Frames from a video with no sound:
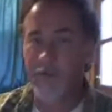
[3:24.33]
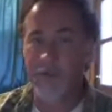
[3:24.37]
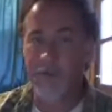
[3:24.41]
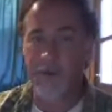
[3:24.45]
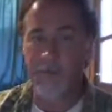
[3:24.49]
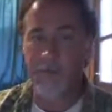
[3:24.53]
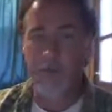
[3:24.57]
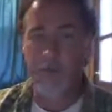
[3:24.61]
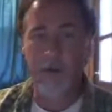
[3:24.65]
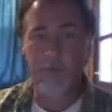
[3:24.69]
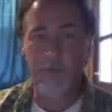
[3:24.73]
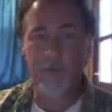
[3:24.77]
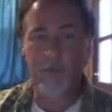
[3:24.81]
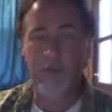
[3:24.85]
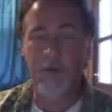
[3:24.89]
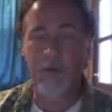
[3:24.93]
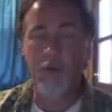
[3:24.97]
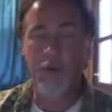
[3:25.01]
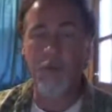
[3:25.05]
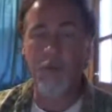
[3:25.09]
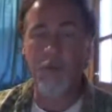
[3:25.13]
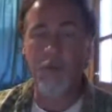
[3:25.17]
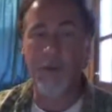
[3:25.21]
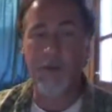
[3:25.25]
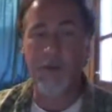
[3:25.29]
I mean, a few
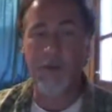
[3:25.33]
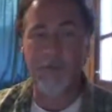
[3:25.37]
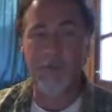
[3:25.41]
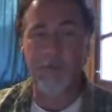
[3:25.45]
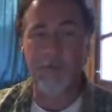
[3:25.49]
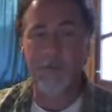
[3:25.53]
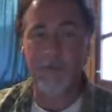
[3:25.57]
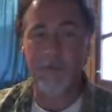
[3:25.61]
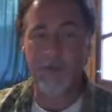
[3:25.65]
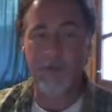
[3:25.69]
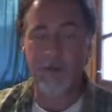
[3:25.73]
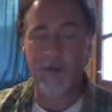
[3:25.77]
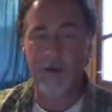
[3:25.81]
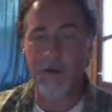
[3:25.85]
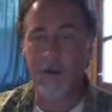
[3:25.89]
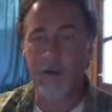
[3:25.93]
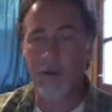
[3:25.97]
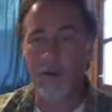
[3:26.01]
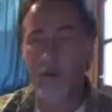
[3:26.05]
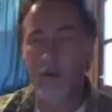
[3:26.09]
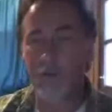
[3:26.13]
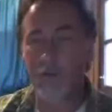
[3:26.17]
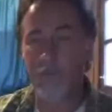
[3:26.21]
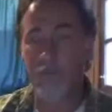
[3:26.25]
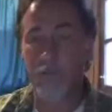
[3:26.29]
pieces
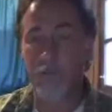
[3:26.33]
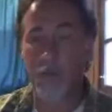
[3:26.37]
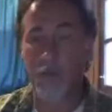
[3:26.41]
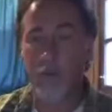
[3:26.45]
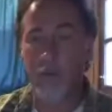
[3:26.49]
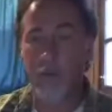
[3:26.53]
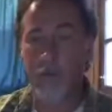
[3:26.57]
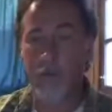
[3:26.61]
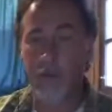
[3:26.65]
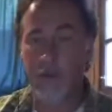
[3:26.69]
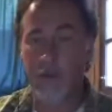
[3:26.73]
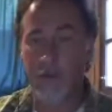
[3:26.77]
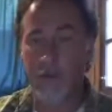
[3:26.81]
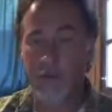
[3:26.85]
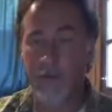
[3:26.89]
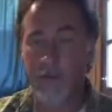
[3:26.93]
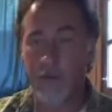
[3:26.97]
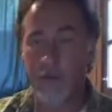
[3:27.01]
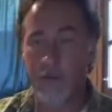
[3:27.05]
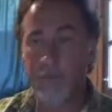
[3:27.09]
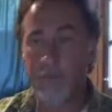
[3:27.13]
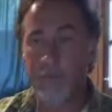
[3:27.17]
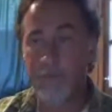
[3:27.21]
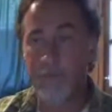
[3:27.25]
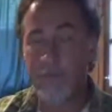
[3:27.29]
of wood. You
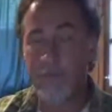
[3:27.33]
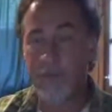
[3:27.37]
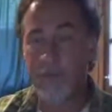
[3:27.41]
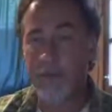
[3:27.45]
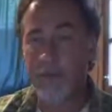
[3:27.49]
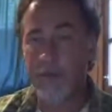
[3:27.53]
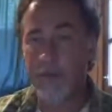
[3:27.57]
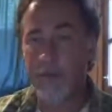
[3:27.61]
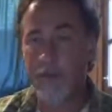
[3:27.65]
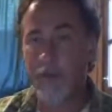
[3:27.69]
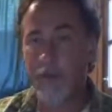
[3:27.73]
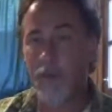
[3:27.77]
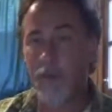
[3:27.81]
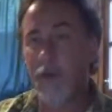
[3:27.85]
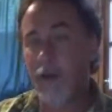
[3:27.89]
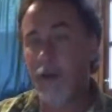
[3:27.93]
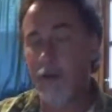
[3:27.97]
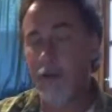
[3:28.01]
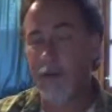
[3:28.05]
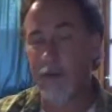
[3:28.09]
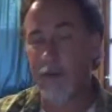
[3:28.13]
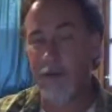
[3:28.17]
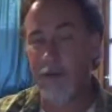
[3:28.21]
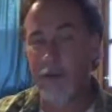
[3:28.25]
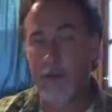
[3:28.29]
know, like
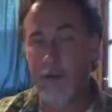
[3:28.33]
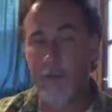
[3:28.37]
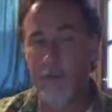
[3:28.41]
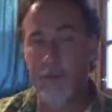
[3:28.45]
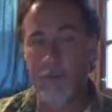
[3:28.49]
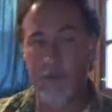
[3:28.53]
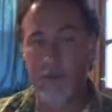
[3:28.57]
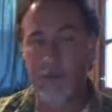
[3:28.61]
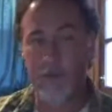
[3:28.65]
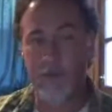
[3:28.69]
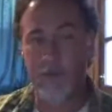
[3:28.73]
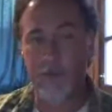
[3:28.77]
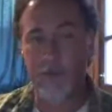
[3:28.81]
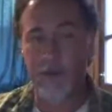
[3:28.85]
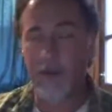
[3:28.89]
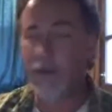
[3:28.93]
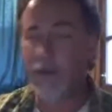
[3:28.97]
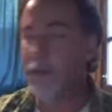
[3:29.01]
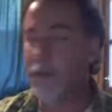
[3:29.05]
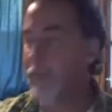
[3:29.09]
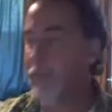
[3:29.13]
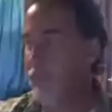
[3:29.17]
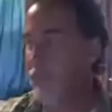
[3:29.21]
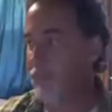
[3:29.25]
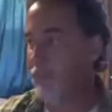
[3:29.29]

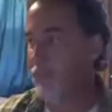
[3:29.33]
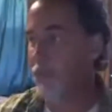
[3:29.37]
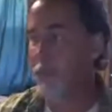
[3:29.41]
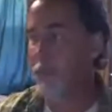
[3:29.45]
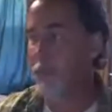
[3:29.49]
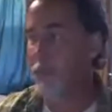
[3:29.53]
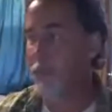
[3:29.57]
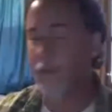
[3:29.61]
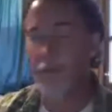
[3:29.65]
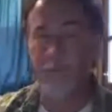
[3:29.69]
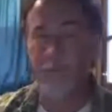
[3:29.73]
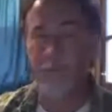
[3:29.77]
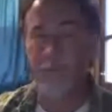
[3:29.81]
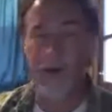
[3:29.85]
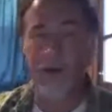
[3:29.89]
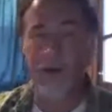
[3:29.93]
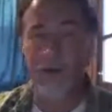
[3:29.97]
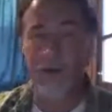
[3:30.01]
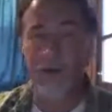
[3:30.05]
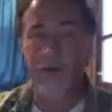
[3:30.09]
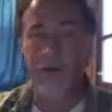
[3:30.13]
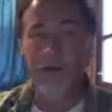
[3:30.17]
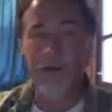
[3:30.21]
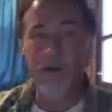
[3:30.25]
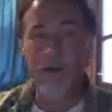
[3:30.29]
it's still getting your
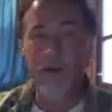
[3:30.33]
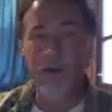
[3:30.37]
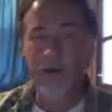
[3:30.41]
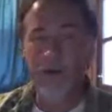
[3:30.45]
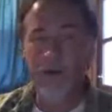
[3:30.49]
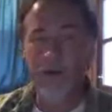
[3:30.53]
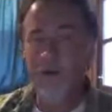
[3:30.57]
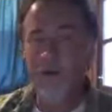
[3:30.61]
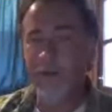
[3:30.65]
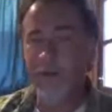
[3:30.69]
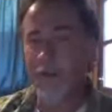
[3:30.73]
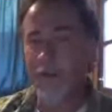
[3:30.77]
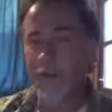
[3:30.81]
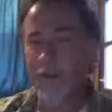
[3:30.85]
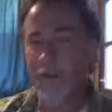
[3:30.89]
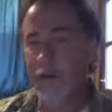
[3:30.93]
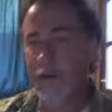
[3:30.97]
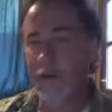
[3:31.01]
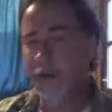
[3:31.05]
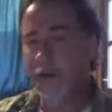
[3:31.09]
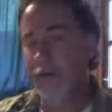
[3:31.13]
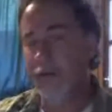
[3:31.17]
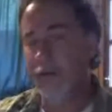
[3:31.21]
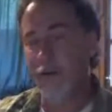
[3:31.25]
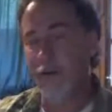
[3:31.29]
fire. It takes
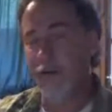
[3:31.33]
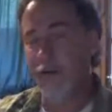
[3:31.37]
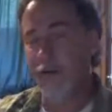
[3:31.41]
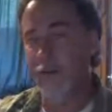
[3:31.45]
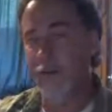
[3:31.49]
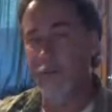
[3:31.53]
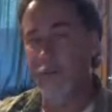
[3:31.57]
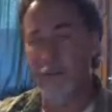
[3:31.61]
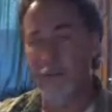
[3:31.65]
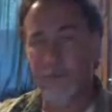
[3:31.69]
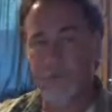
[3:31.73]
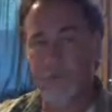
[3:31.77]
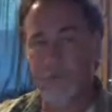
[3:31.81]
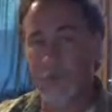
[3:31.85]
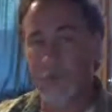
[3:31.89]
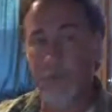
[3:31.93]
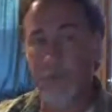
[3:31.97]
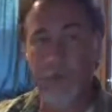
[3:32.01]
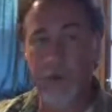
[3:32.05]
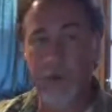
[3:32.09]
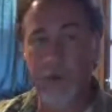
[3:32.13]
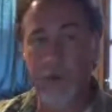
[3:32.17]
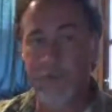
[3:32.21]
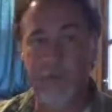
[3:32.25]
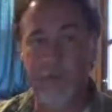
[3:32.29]
3
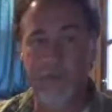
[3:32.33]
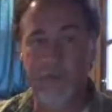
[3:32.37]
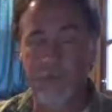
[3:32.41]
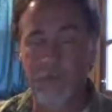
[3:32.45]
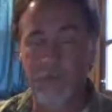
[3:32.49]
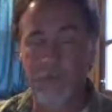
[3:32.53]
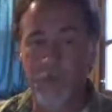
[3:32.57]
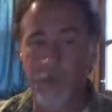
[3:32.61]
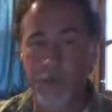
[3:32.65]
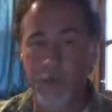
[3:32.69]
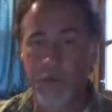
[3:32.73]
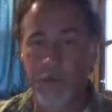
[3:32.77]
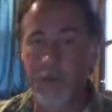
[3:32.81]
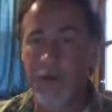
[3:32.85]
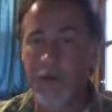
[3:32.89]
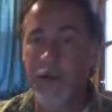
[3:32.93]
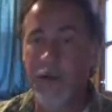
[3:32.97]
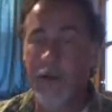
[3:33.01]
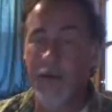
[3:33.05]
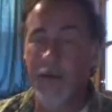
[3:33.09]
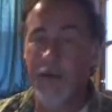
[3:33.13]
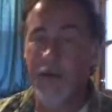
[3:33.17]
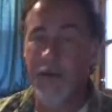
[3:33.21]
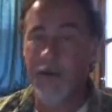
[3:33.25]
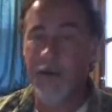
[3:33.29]
pieces of wood
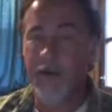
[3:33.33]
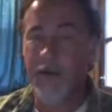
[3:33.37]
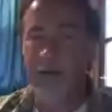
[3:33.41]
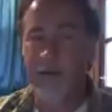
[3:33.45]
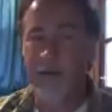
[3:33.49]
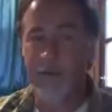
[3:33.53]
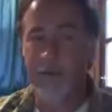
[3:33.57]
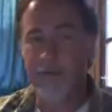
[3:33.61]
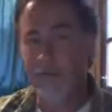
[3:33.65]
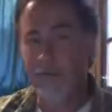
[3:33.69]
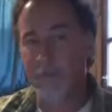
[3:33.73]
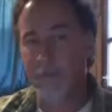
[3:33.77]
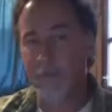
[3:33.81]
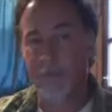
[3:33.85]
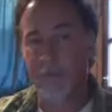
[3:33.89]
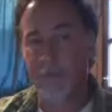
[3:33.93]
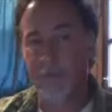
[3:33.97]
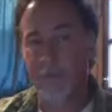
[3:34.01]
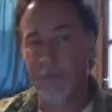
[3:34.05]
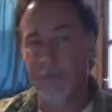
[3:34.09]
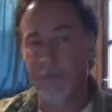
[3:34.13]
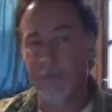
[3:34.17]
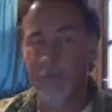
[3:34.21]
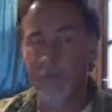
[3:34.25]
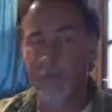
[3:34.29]
and some
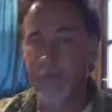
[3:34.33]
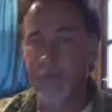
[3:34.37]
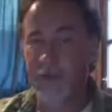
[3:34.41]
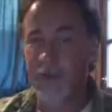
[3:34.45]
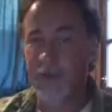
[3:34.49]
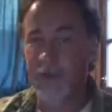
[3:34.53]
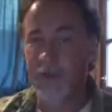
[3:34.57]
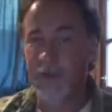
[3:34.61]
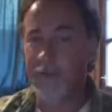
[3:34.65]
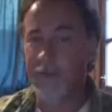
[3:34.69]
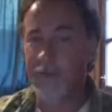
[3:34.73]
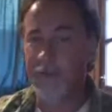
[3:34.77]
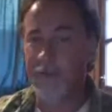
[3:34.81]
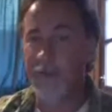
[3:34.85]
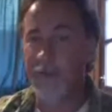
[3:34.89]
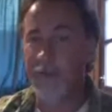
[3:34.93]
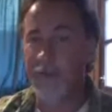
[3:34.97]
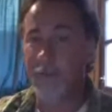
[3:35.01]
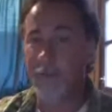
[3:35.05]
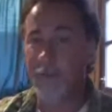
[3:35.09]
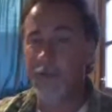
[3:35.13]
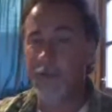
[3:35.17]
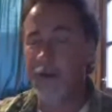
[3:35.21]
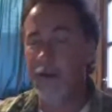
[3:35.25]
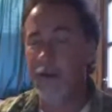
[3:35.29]
small sticks and stuff like that.